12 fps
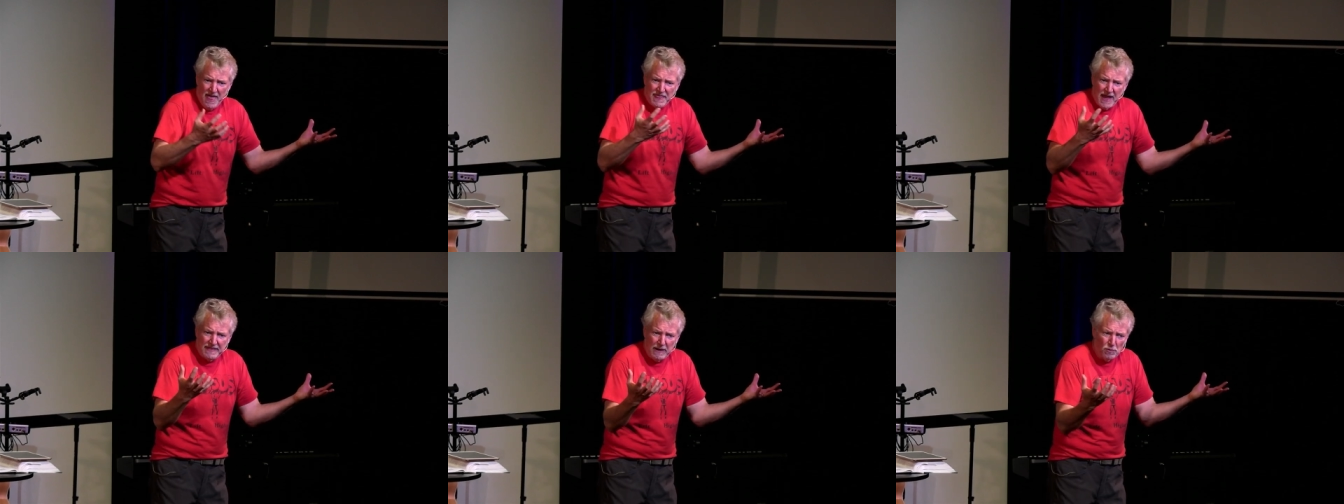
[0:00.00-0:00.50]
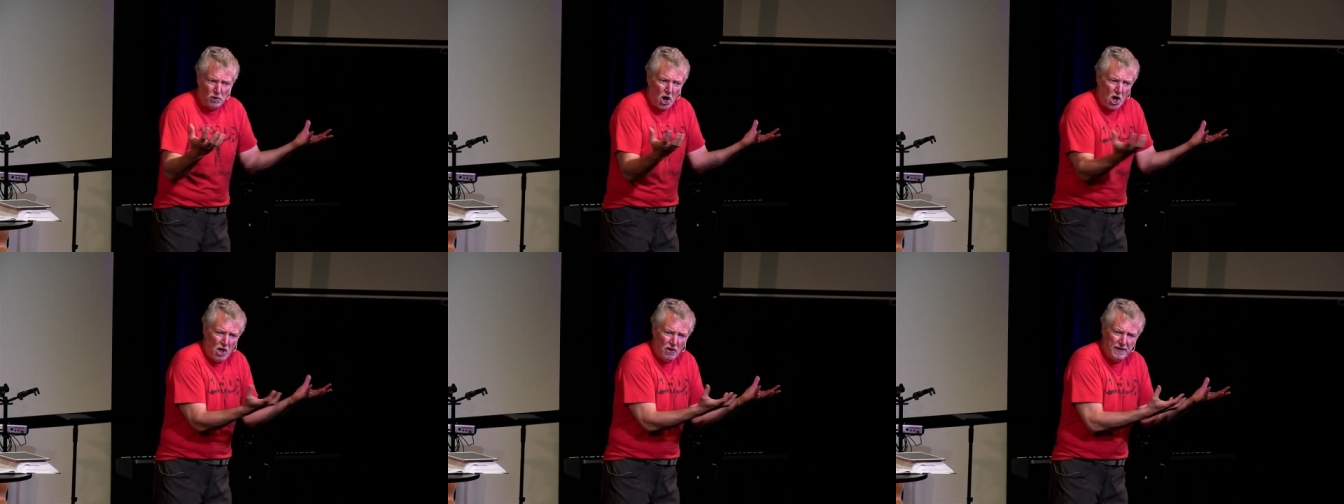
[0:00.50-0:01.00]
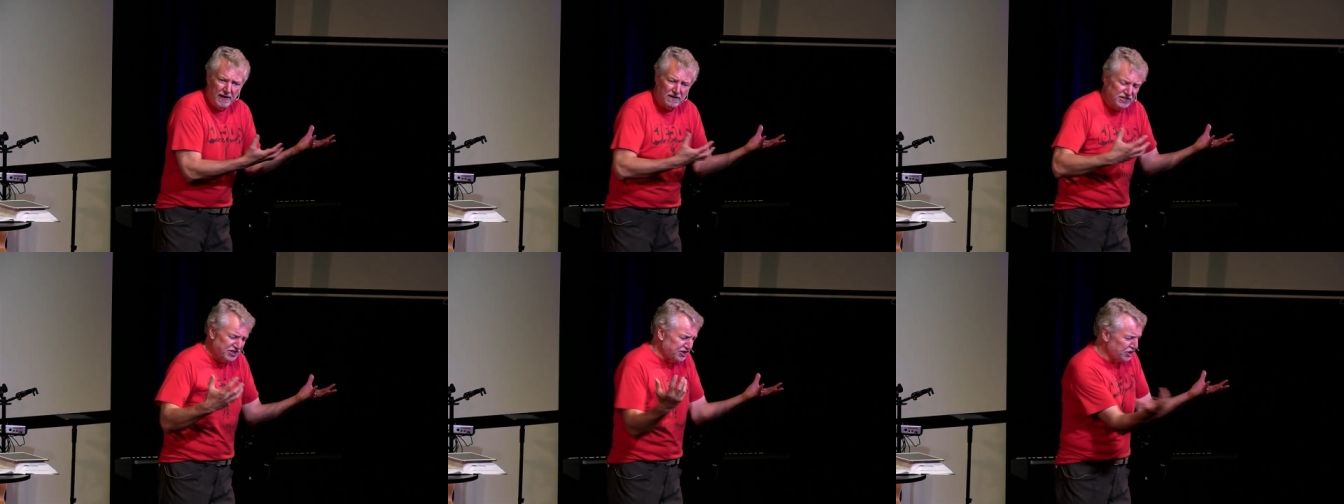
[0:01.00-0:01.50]
that they were all there
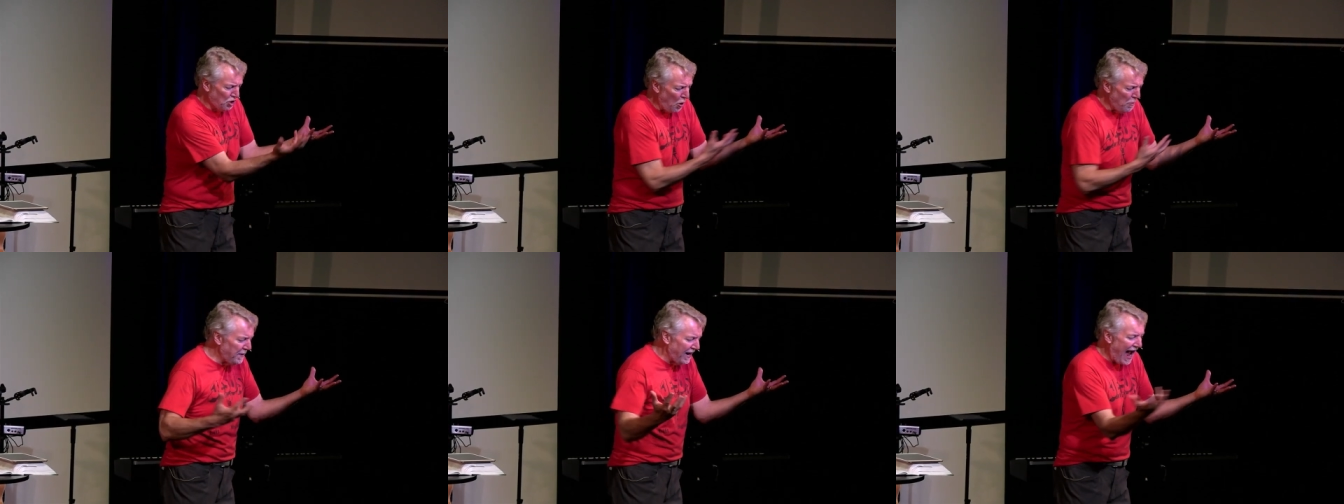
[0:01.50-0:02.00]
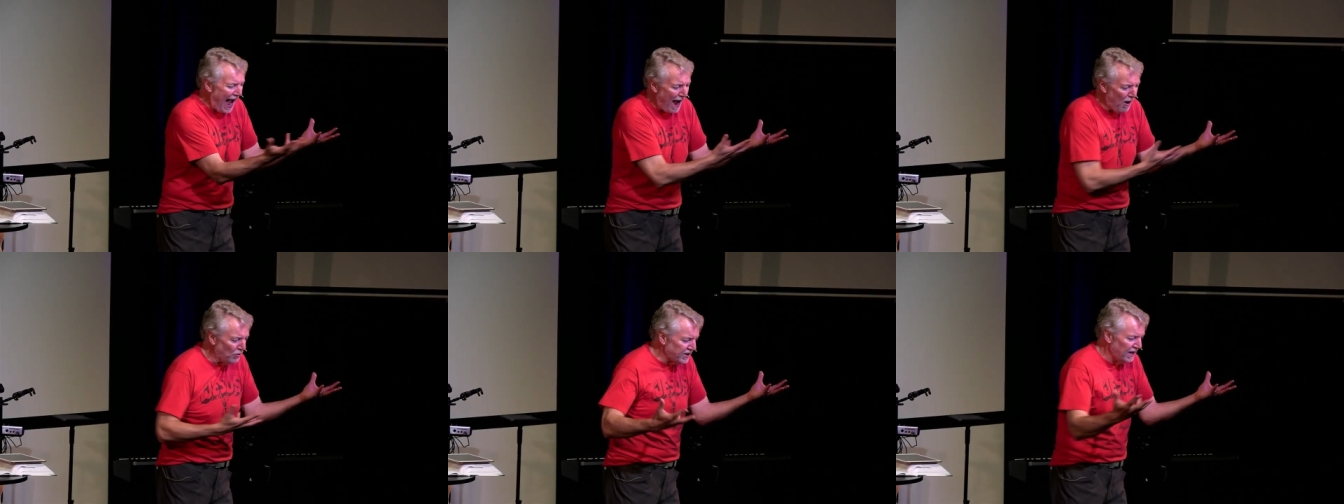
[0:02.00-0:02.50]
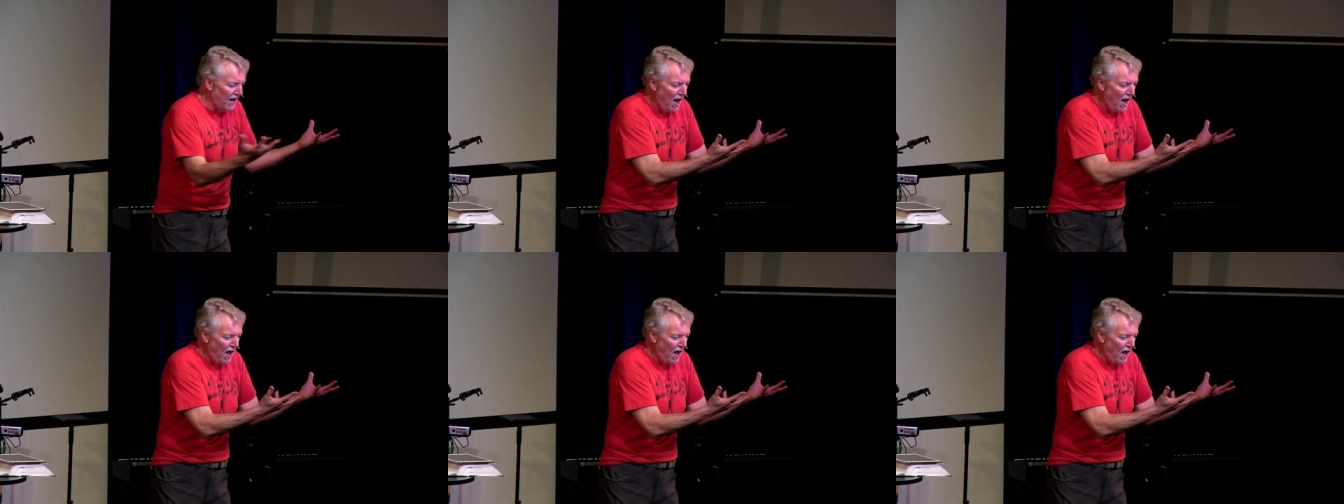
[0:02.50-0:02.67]
scoping out